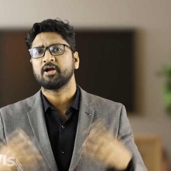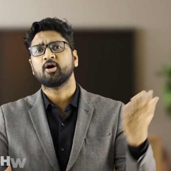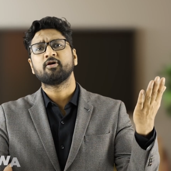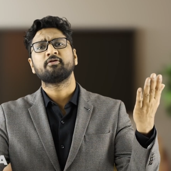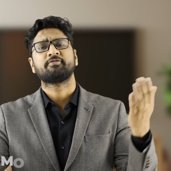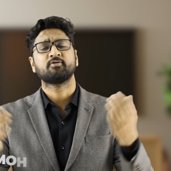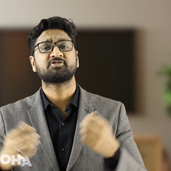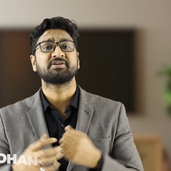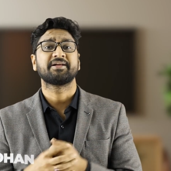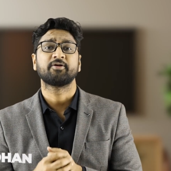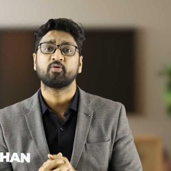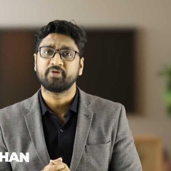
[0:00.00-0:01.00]
Hello,
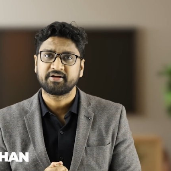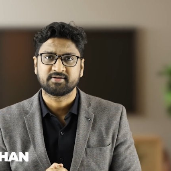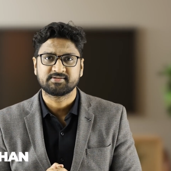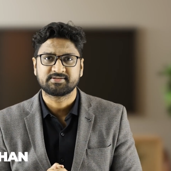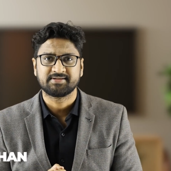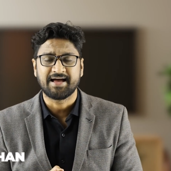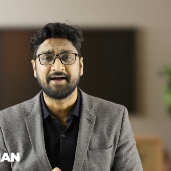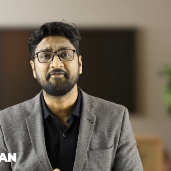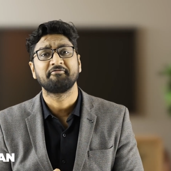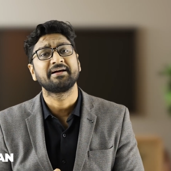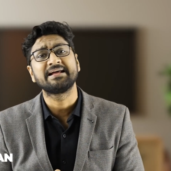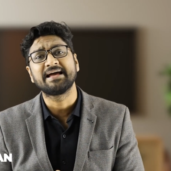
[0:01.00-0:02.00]
future innovators.
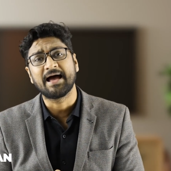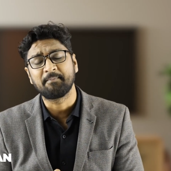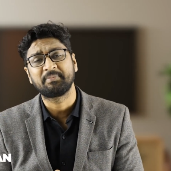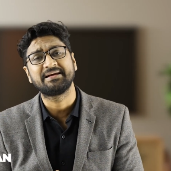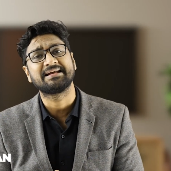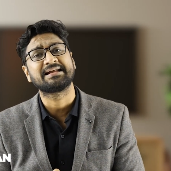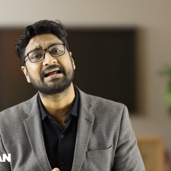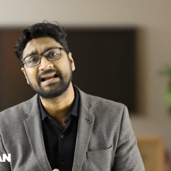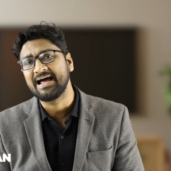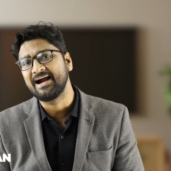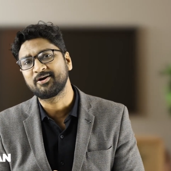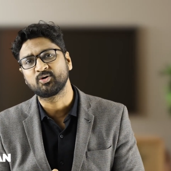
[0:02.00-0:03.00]
I'm very happy and
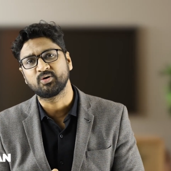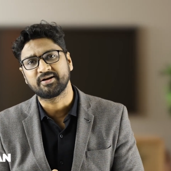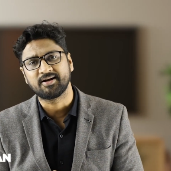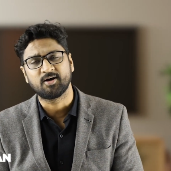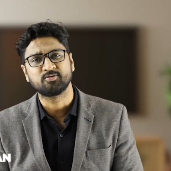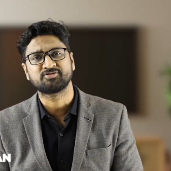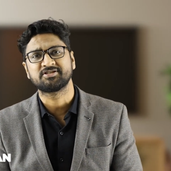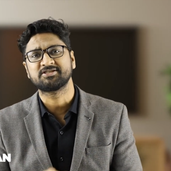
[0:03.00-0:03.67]
glad to announce